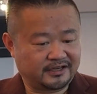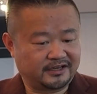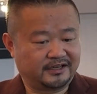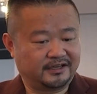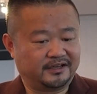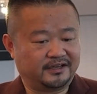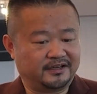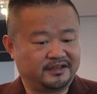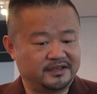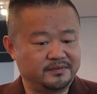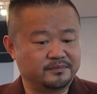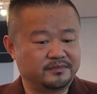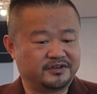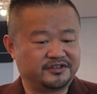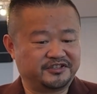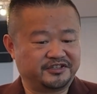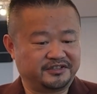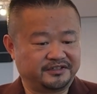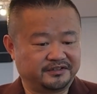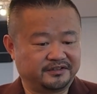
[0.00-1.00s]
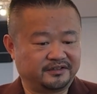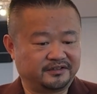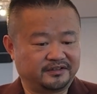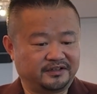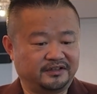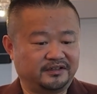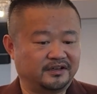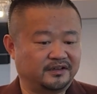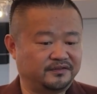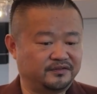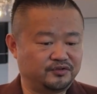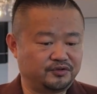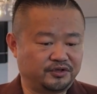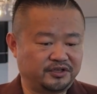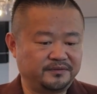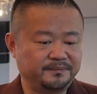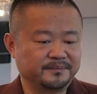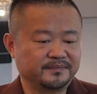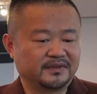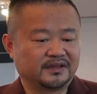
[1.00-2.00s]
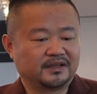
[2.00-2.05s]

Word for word: uh, emerging industry.